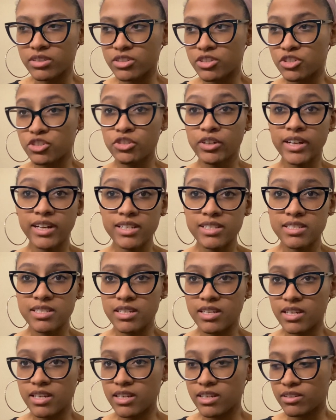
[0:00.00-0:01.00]

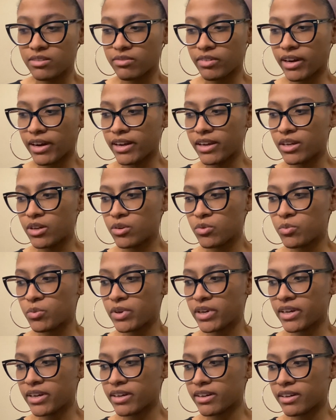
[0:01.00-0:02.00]
transient, right,
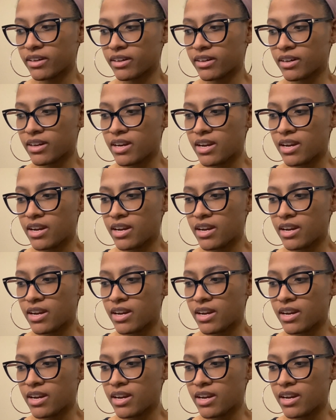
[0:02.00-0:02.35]
where